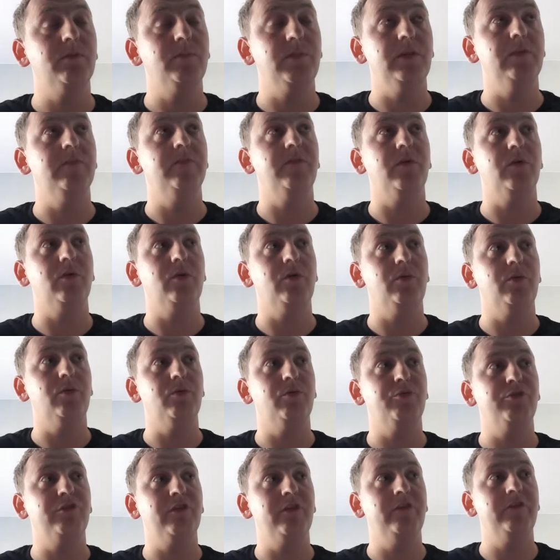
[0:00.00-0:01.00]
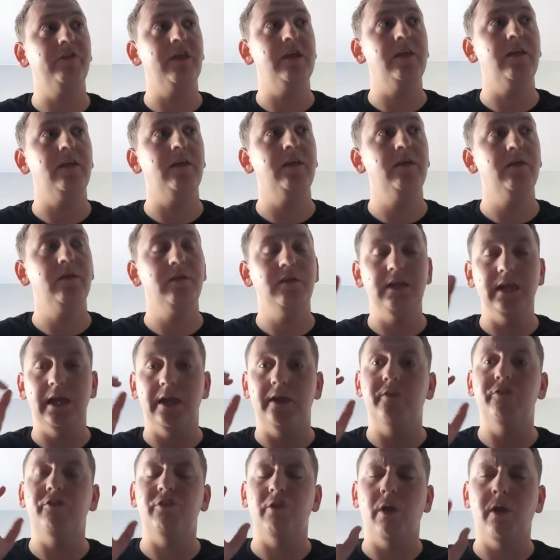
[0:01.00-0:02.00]
forgot what I was going to say then. Yeah,
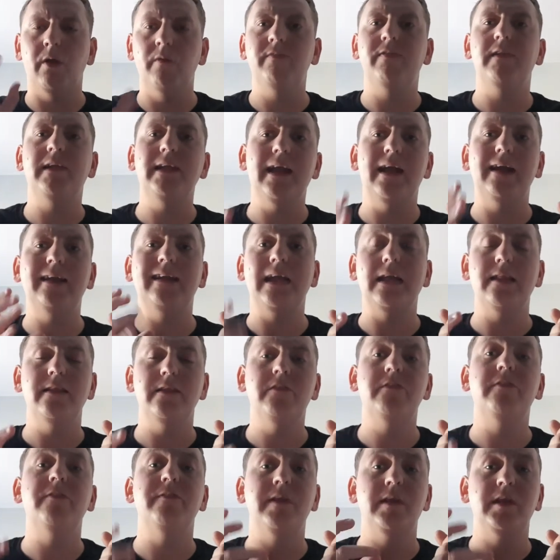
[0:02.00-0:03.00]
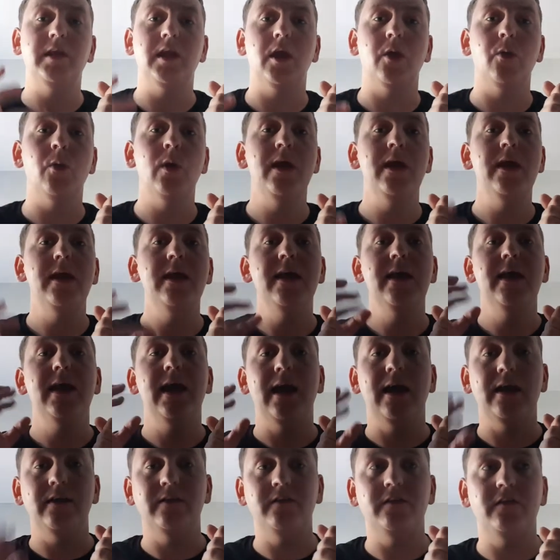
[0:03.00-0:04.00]
so hopefully I get this video
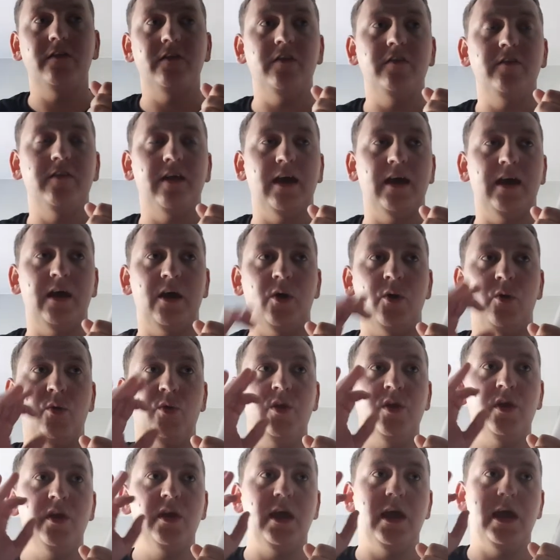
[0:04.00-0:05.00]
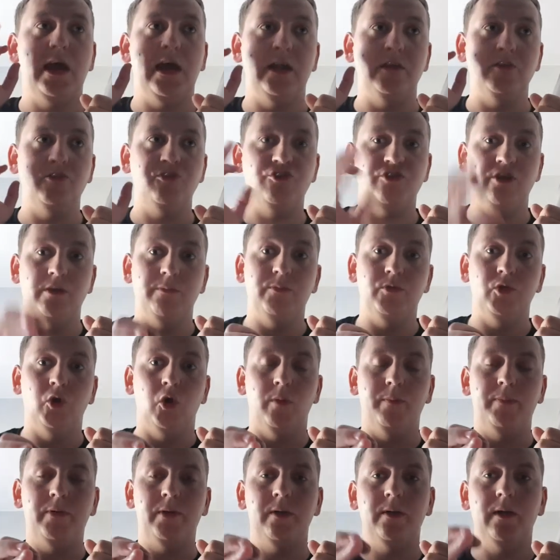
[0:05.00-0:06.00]
edited down and shipped
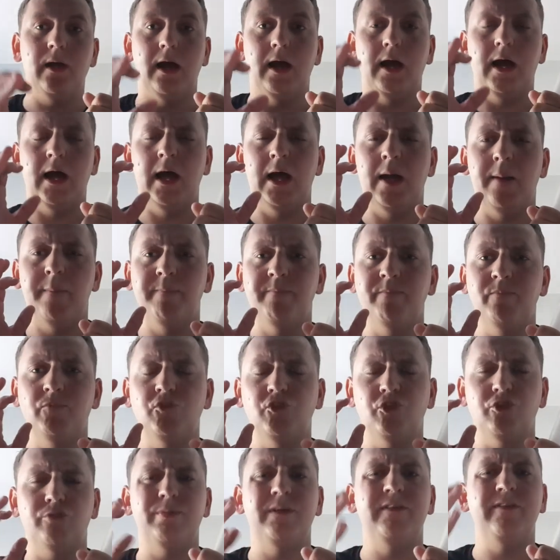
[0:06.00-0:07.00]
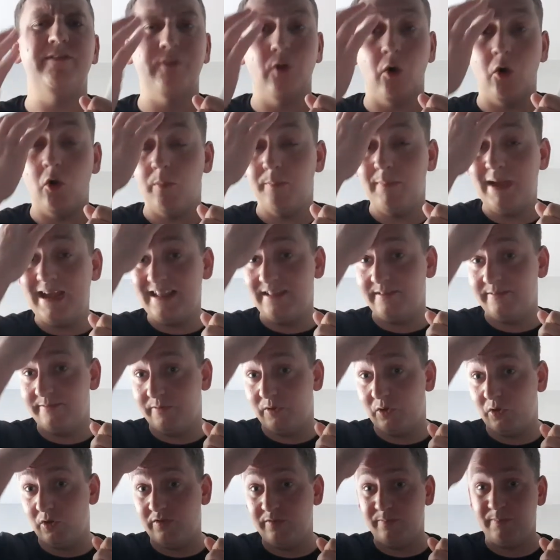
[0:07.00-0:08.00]
up just before May the
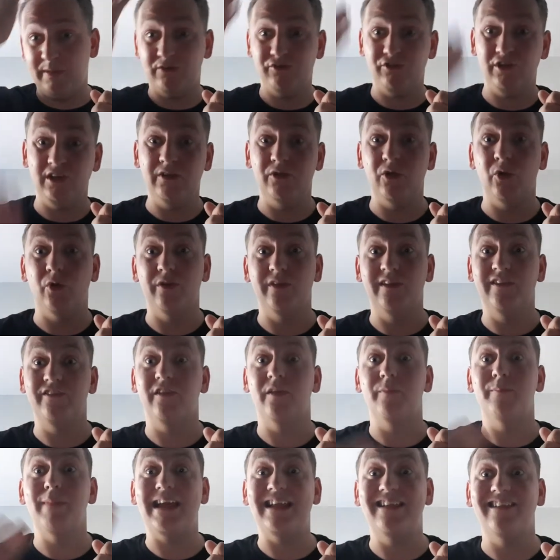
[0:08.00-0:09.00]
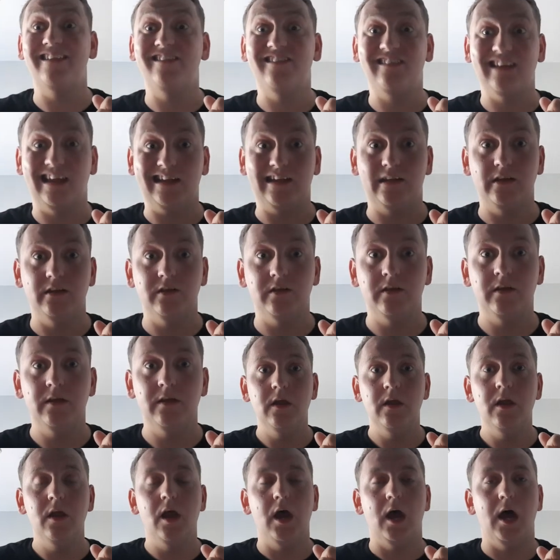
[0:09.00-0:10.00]
4th. I'm actually recording this on May the 2nd.
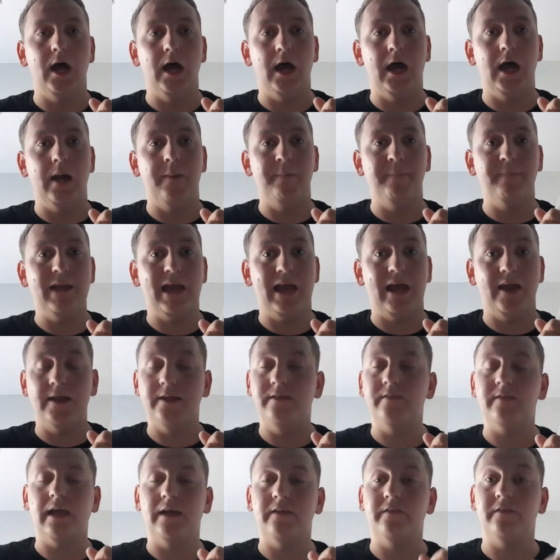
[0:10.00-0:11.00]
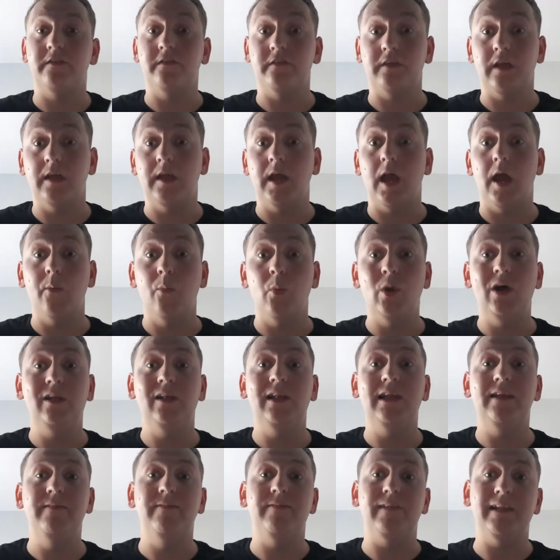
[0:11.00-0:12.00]
And as I say, I will
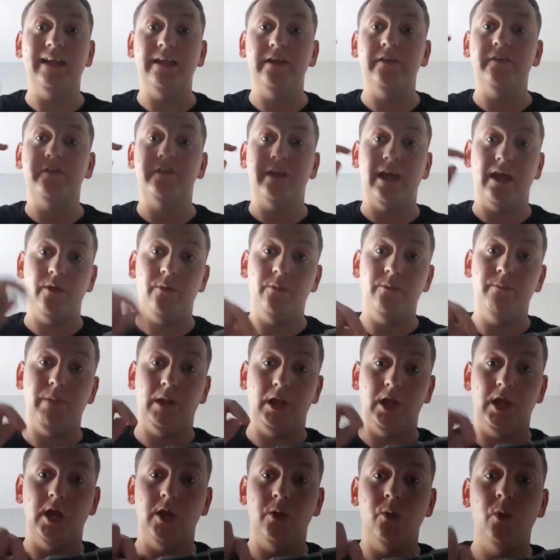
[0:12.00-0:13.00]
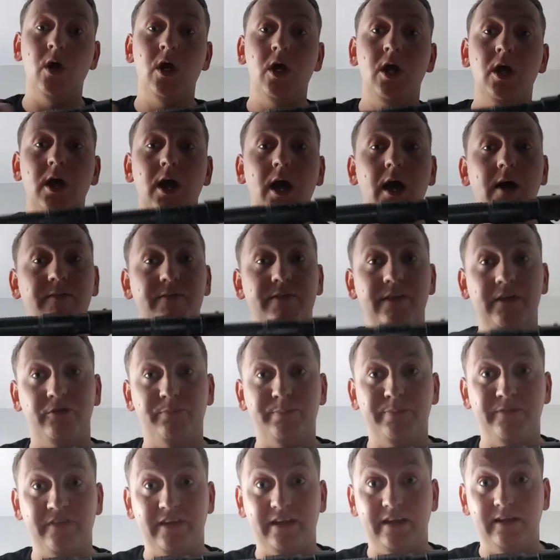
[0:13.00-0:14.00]
leave links down below of this
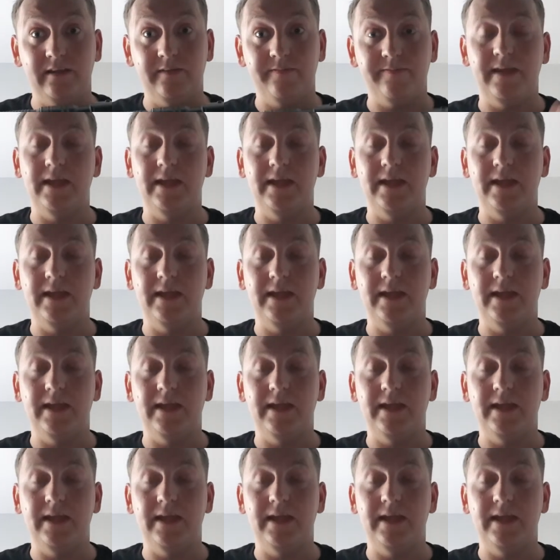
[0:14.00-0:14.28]
particular